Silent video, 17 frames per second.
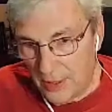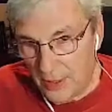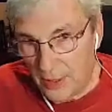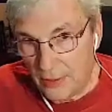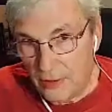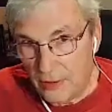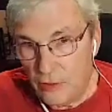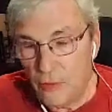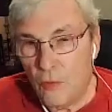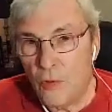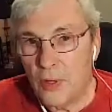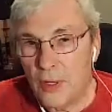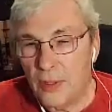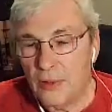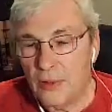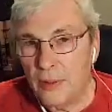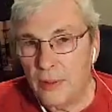you want
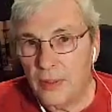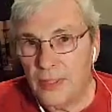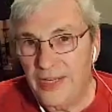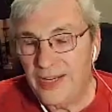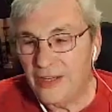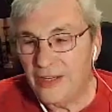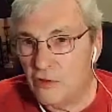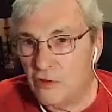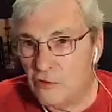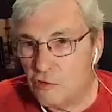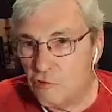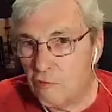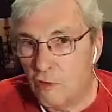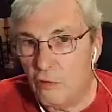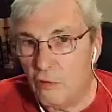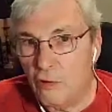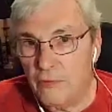to get
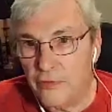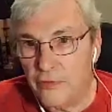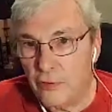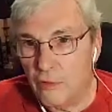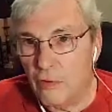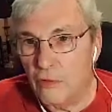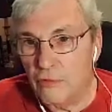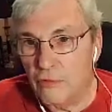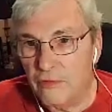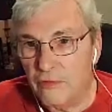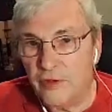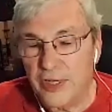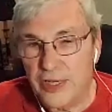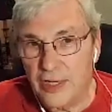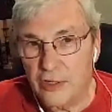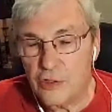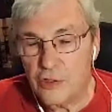control of your own
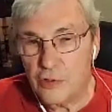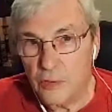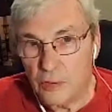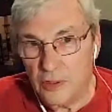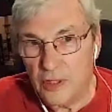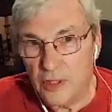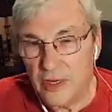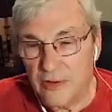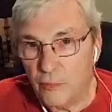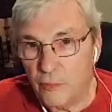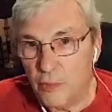financial life.